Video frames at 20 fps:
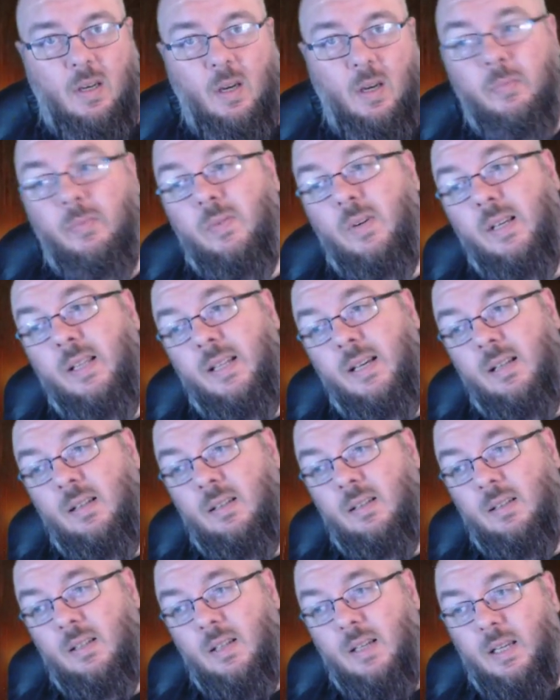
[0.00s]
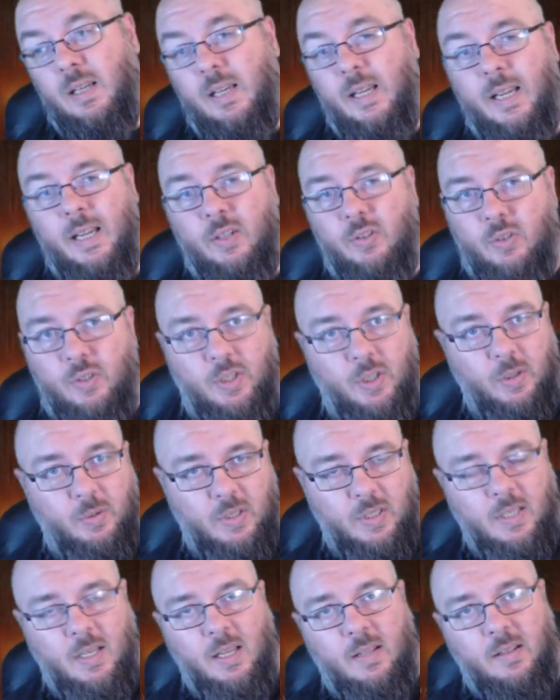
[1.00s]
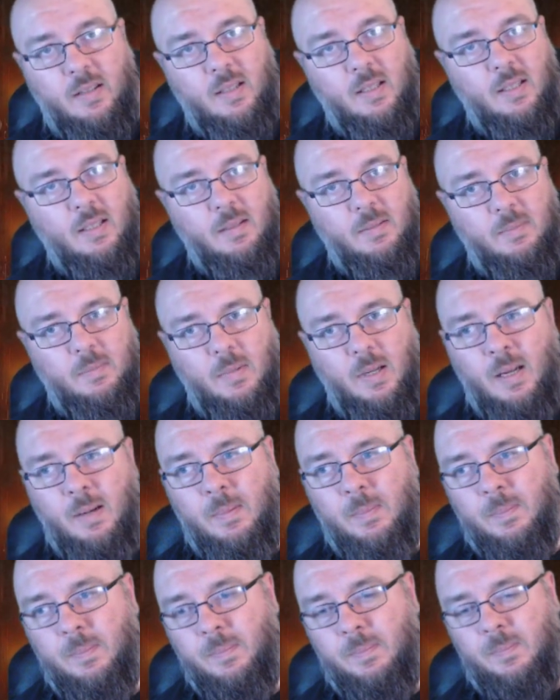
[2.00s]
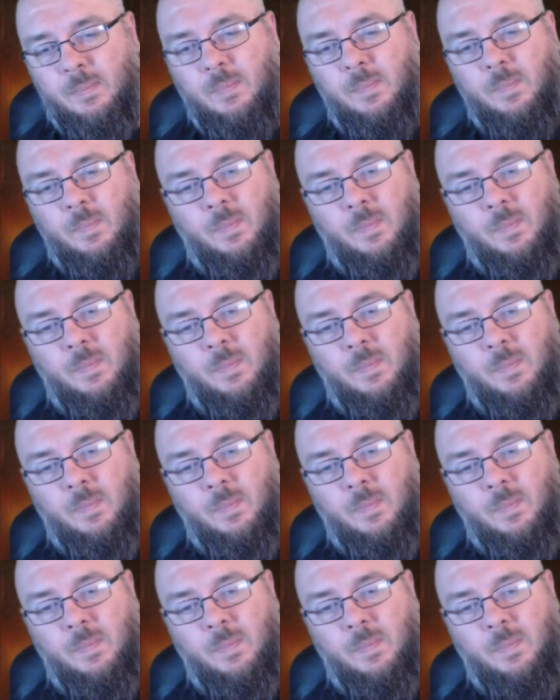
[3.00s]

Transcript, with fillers: Hopefully they'll introduce another um,